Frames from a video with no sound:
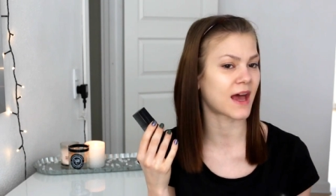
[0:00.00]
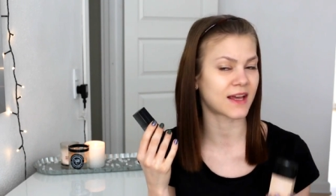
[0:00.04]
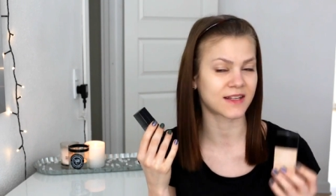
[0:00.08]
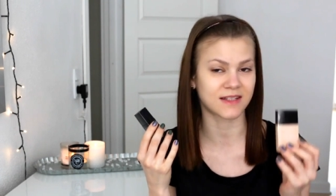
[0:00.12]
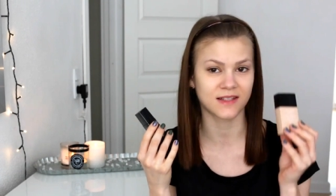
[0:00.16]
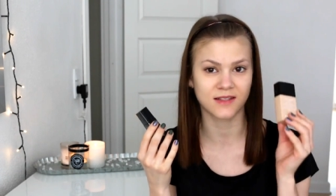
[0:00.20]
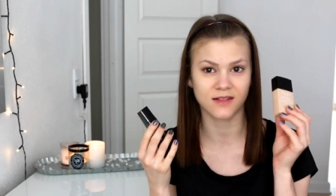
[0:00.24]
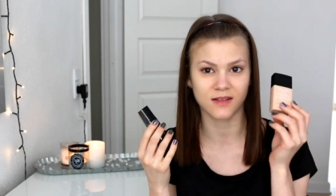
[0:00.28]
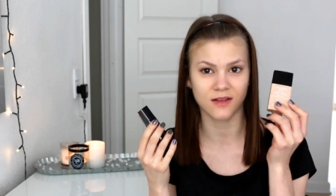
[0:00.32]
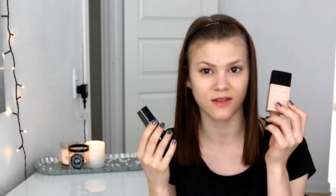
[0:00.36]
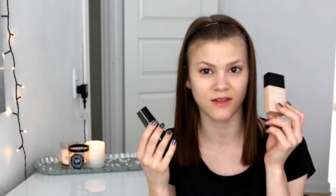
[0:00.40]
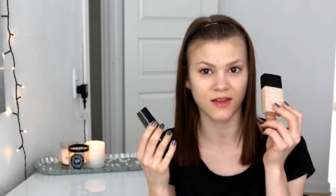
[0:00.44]

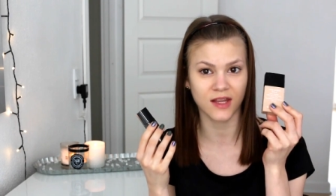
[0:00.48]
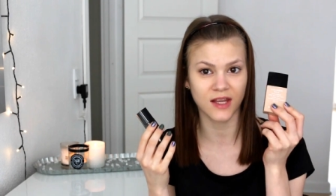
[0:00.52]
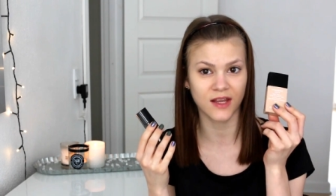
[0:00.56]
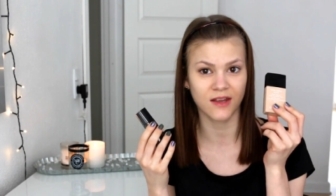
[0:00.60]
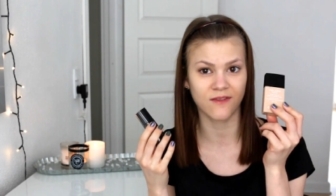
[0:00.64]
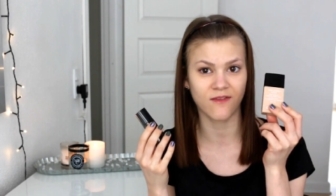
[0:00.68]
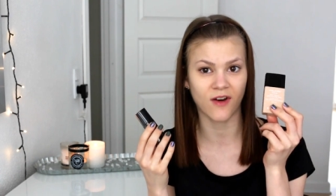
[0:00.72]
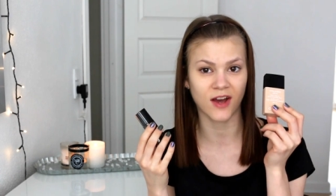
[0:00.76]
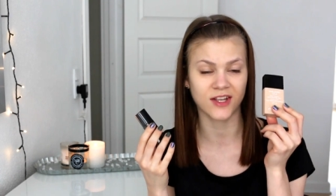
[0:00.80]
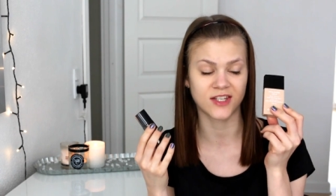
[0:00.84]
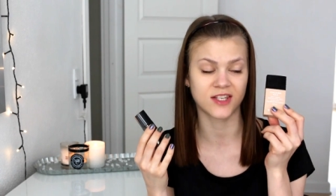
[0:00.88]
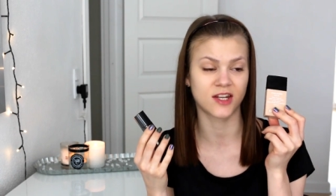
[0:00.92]
as
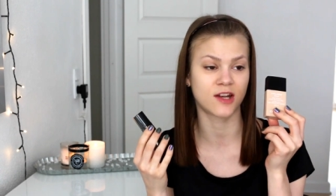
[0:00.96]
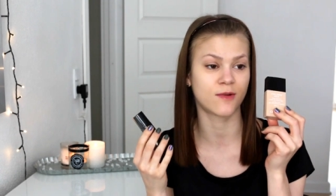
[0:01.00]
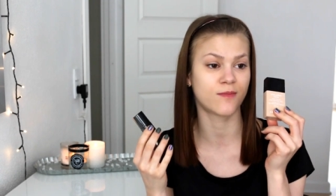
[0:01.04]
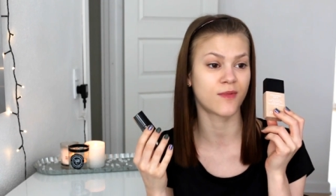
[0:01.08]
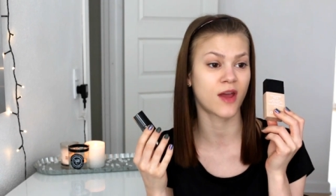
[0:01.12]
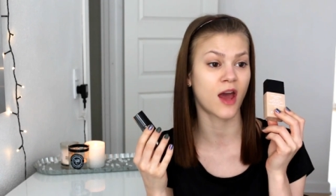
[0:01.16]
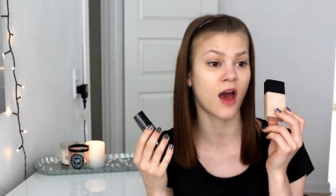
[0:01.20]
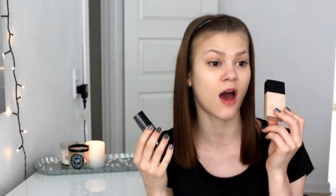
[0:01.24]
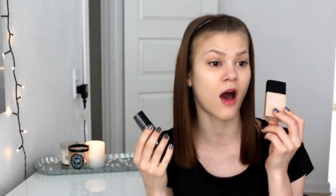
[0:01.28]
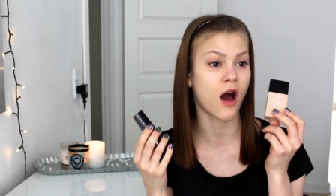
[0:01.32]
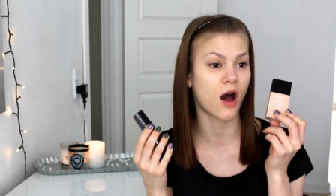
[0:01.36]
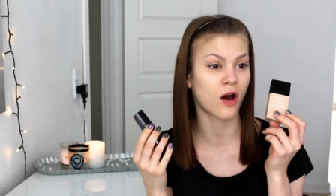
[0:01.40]
the
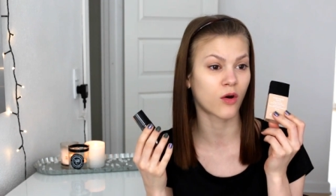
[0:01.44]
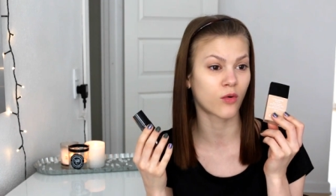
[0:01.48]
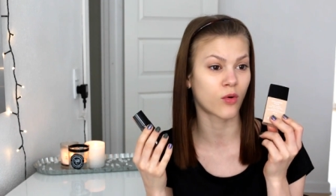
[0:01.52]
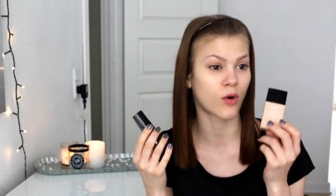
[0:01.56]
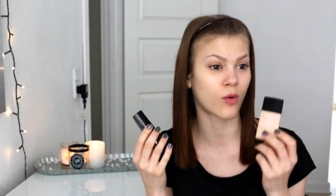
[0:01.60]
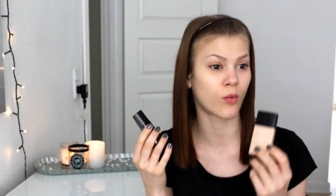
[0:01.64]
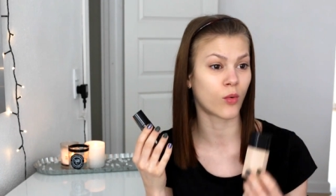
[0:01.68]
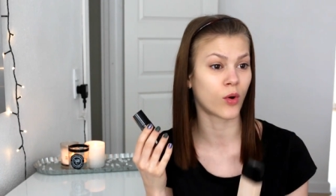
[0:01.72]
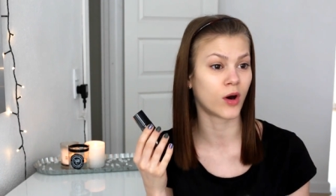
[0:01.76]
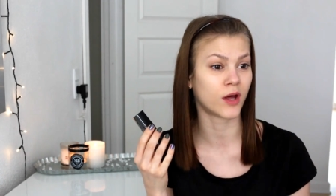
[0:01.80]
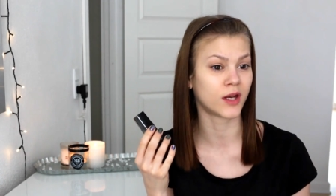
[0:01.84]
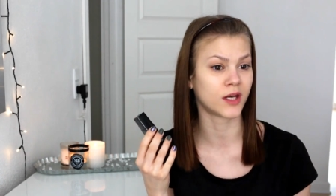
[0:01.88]
Vitalumiere
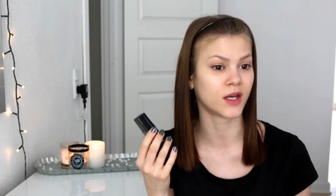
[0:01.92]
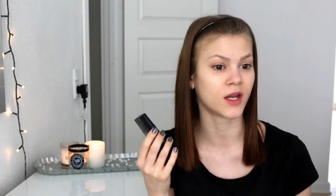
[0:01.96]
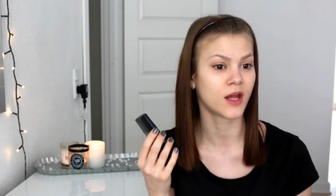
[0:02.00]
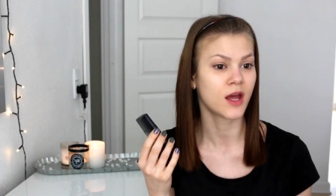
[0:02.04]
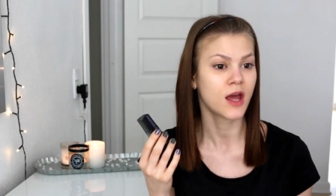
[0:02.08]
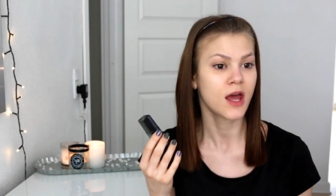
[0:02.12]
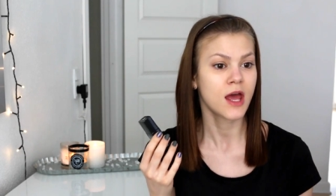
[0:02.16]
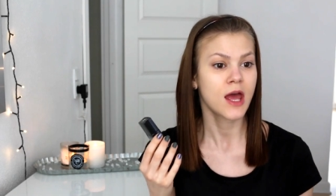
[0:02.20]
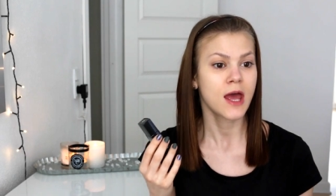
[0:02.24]
Aqua one